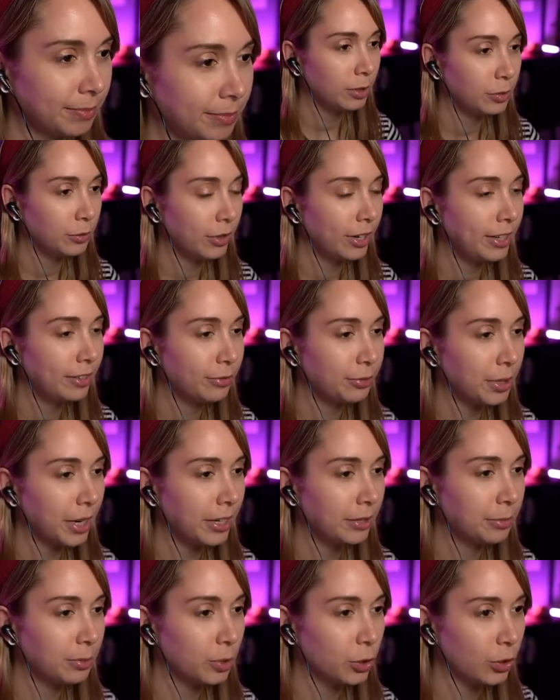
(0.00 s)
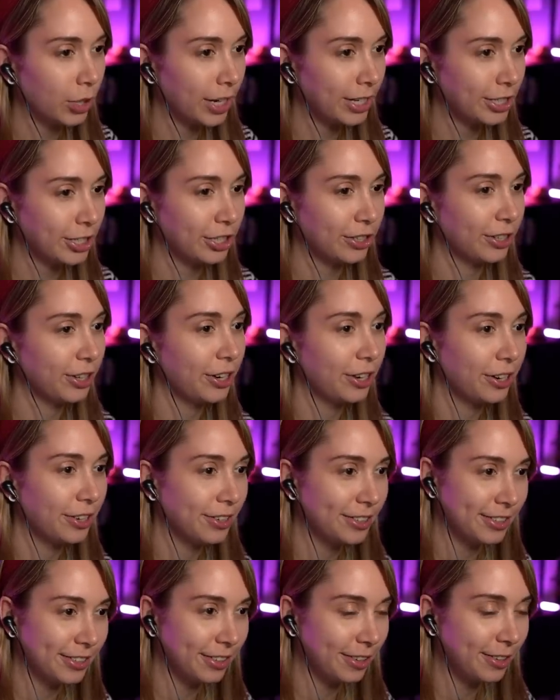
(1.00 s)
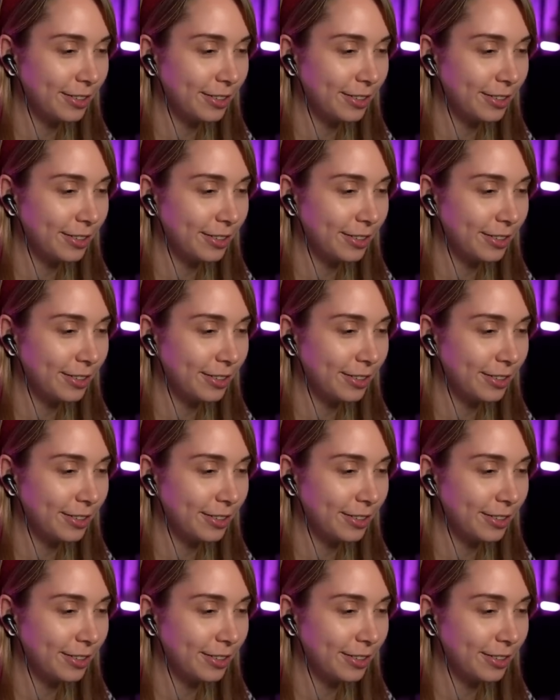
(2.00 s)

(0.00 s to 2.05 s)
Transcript: We find random trash in our yard